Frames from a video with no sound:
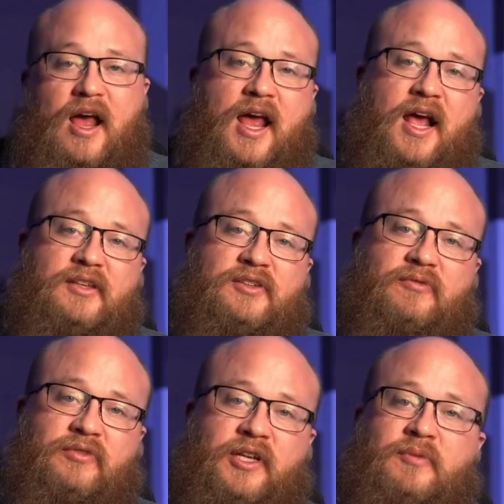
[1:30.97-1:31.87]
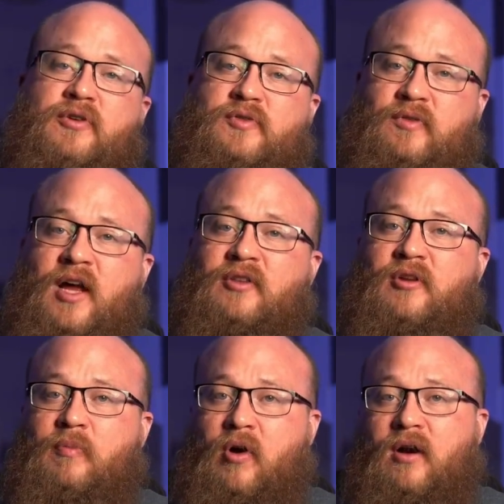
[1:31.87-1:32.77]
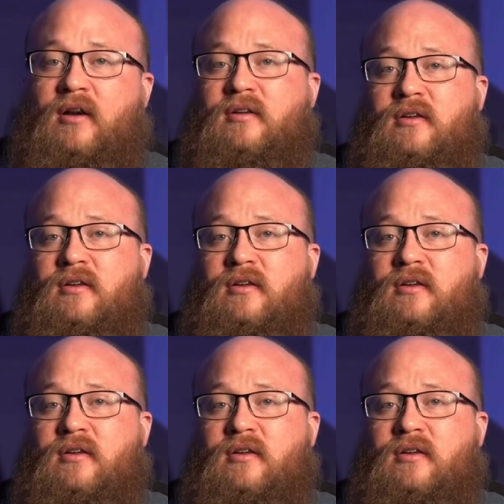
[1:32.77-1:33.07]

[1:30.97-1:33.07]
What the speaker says: as it really moves around the part.